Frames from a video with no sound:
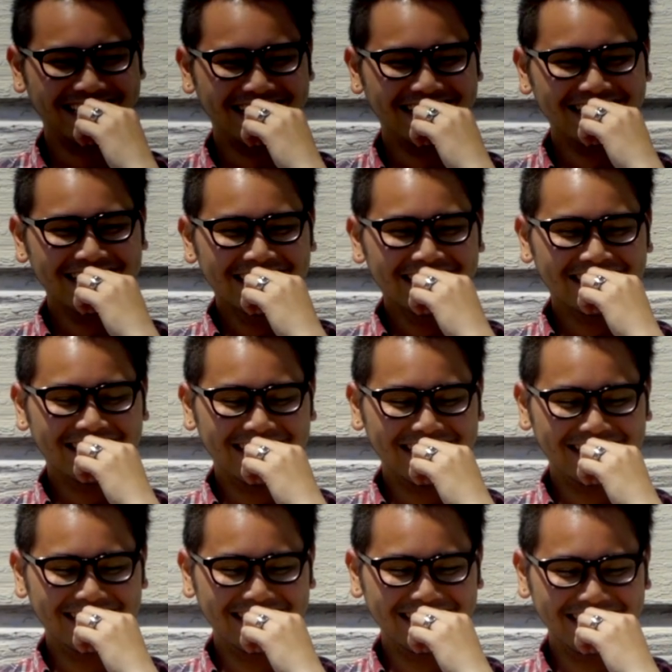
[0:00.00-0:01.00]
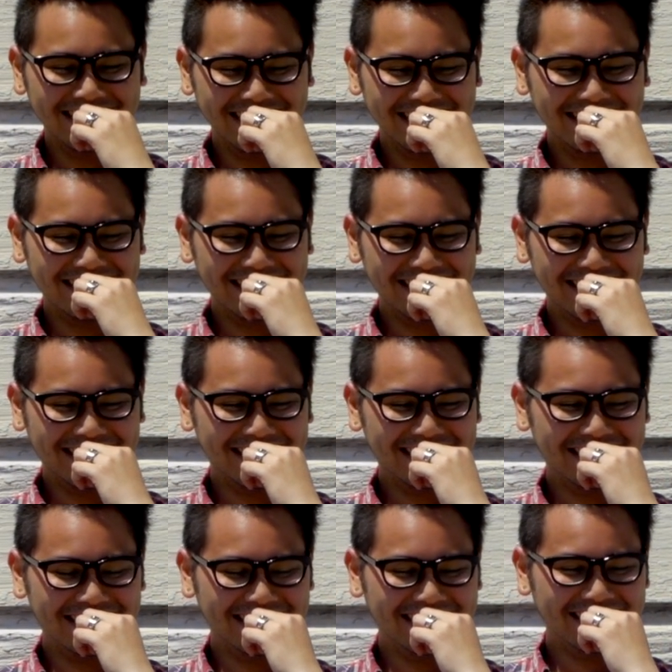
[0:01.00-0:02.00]

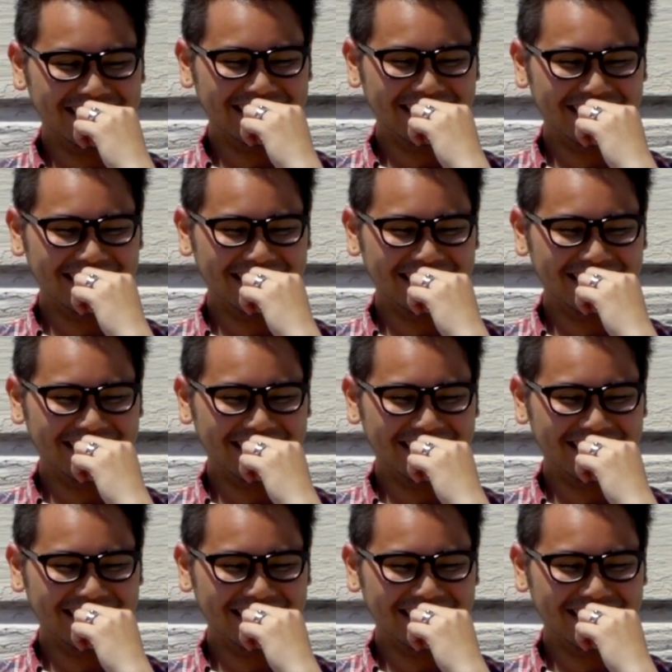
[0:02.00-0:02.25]
The person shown says nothing.